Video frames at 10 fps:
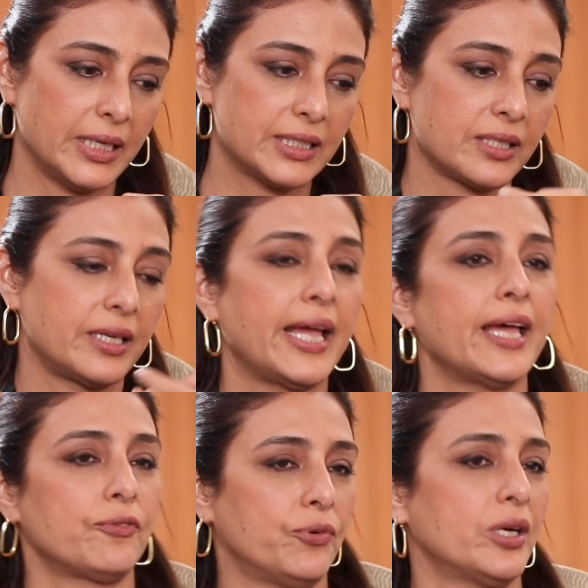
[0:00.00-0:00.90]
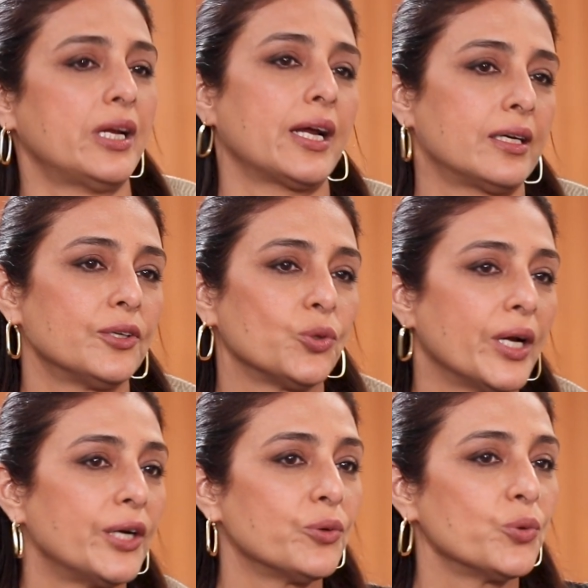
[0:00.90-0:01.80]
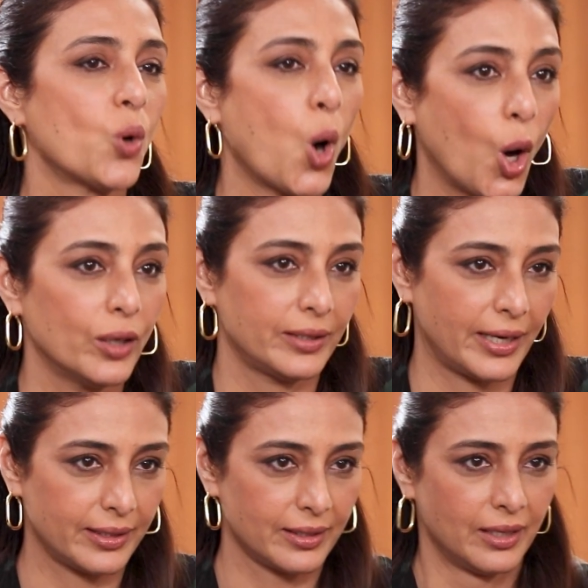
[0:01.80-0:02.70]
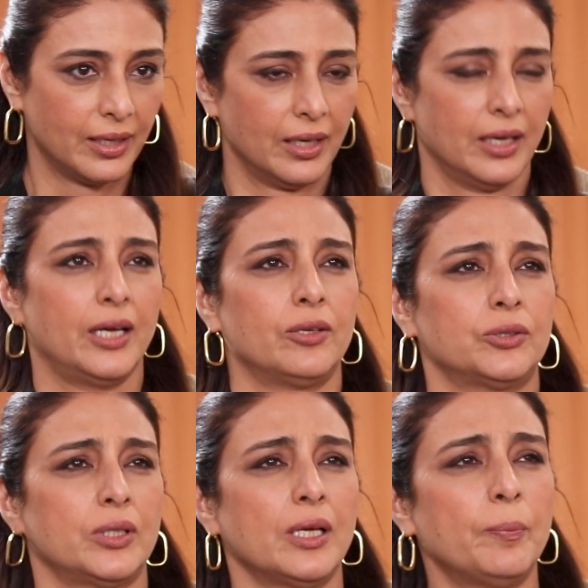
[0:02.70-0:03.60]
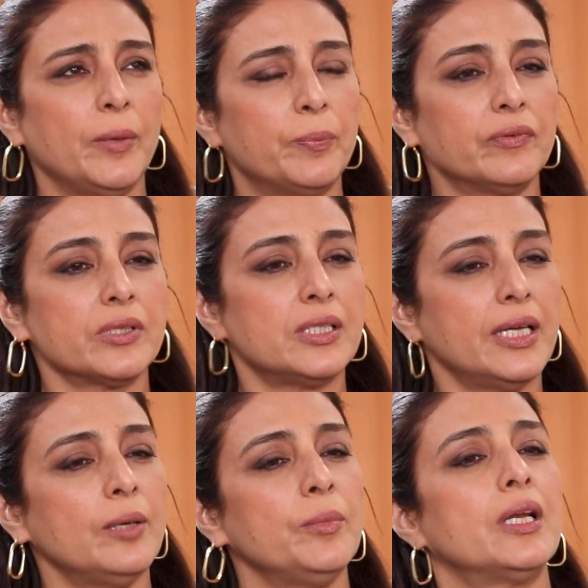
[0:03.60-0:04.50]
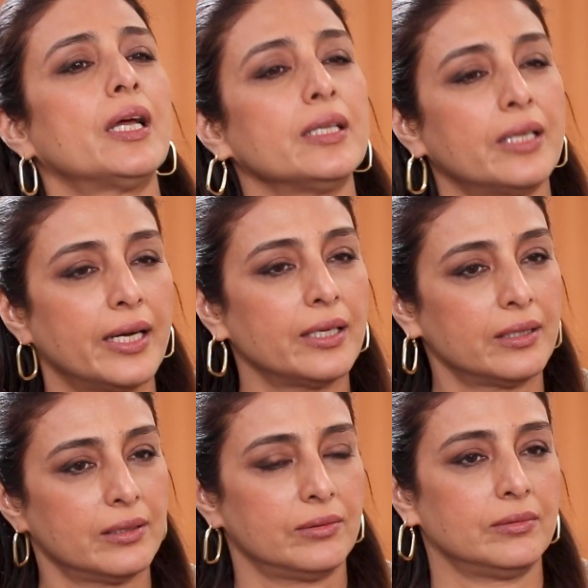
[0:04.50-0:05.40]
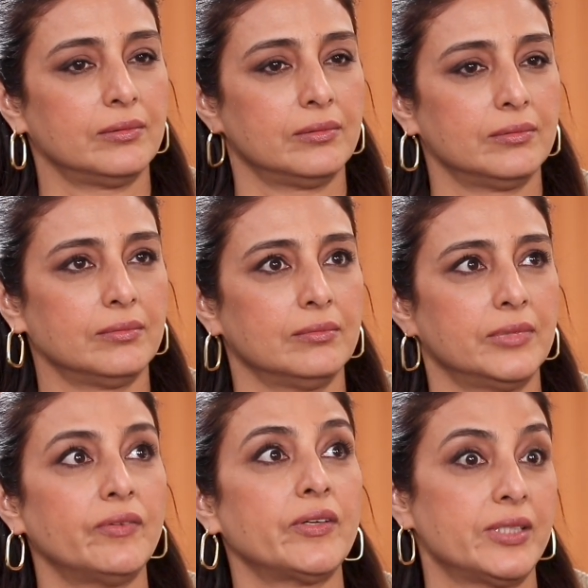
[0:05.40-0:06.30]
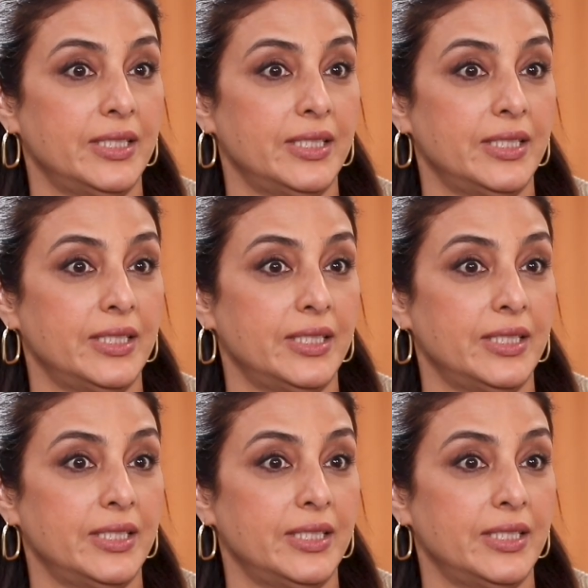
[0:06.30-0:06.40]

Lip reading: it's rare for an actor to get to do all that. And also I think people were seeing me like that. They've never